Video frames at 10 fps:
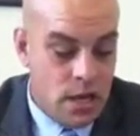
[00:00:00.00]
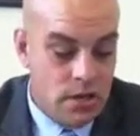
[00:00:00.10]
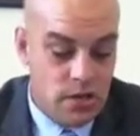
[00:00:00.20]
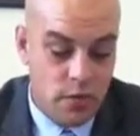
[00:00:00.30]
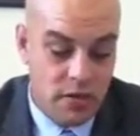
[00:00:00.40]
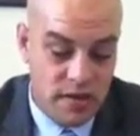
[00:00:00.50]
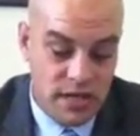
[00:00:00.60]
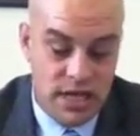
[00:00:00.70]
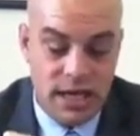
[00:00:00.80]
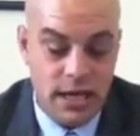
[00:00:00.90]
So we
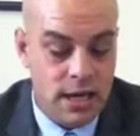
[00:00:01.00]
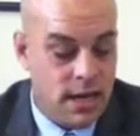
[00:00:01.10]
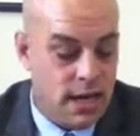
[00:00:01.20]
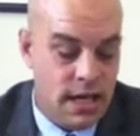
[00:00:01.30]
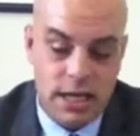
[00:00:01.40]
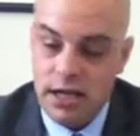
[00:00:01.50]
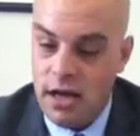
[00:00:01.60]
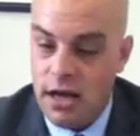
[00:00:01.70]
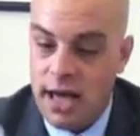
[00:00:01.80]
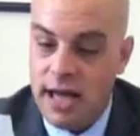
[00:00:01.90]
see in
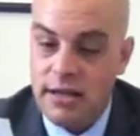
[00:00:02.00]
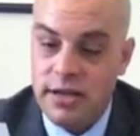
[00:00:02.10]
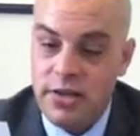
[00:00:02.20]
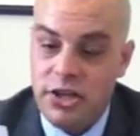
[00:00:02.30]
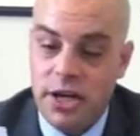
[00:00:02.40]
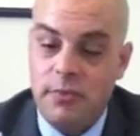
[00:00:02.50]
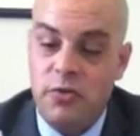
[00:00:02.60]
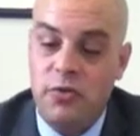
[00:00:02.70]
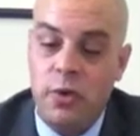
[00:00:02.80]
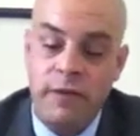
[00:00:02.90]
Exodus
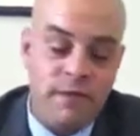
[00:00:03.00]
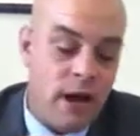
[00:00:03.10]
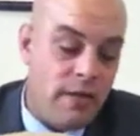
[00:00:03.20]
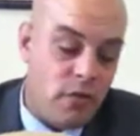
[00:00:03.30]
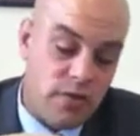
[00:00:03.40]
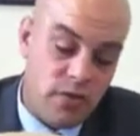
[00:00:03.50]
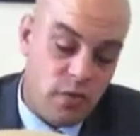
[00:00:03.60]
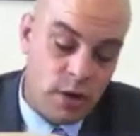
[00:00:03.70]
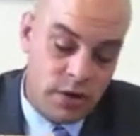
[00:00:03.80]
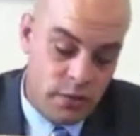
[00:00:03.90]
chapter 25, verses
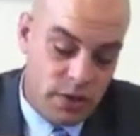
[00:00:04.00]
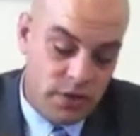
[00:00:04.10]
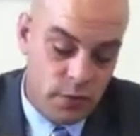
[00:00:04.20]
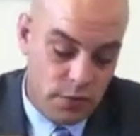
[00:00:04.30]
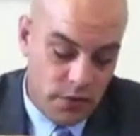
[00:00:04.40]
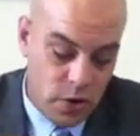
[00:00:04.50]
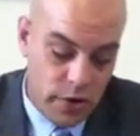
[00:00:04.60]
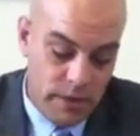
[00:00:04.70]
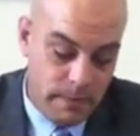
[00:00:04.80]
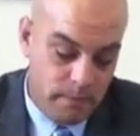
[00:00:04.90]
23 through
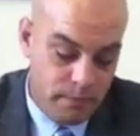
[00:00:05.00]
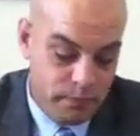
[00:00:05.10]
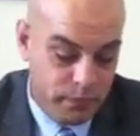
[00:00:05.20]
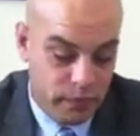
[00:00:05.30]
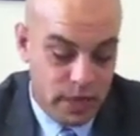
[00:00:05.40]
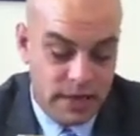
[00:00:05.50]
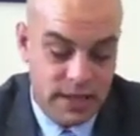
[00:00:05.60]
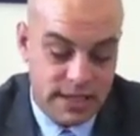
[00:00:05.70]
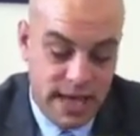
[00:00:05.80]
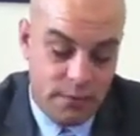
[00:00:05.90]
30,
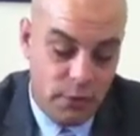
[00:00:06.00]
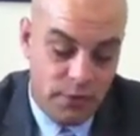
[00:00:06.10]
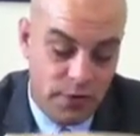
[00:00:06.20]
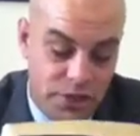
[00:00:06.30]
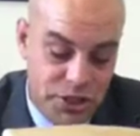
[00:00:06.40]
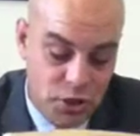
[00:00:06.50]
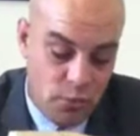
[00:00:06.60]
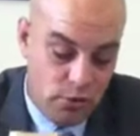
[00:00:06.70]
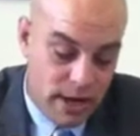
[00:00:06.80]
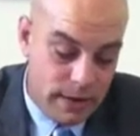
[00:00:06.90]
the table for the
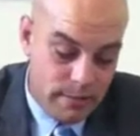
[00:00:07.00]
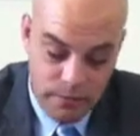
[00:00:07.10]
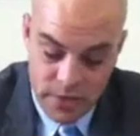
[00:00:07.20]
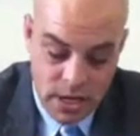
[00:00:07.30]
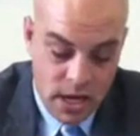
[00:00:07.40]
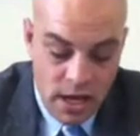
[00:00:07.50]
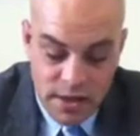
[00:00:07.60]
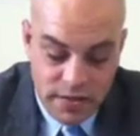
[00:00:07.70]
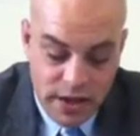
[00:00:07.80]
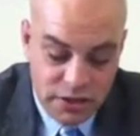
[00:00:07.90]
showbread.
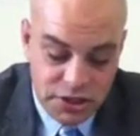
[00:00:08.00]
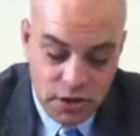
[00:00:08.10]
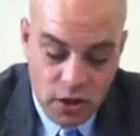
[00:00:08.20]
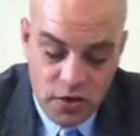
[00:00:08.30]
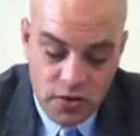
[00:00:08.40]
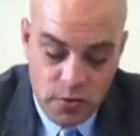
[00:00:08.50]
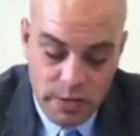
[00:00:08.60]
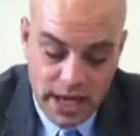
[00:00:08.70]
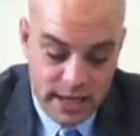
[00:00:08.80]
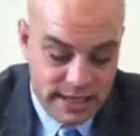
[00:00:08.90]
Thou shalt also
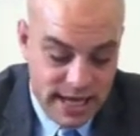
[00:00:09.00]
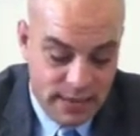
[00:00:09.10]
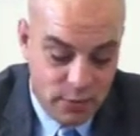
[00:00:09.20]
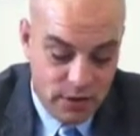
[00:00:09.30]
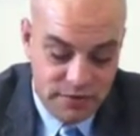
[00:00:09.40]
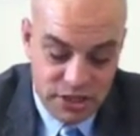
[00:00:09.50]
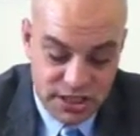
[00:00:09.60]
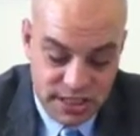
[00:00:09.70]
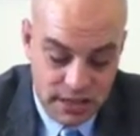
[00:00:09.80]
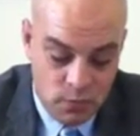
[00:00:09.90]
make a table of
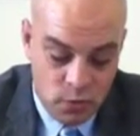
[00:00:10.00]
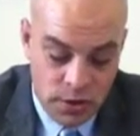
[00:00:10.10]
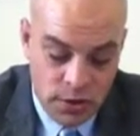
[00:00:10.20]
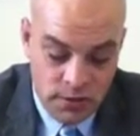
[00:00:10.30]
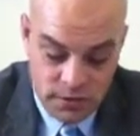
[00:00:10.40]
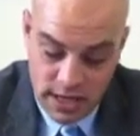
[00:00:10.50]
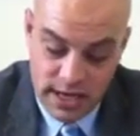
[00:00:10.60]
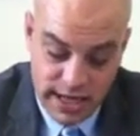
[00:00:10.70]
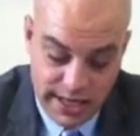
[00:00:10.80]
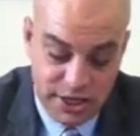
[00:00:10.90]
shittim wood,
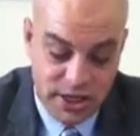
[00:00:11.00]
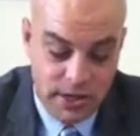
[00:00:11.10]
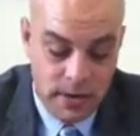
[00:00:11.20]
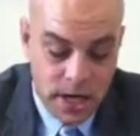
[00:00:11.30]
acacia.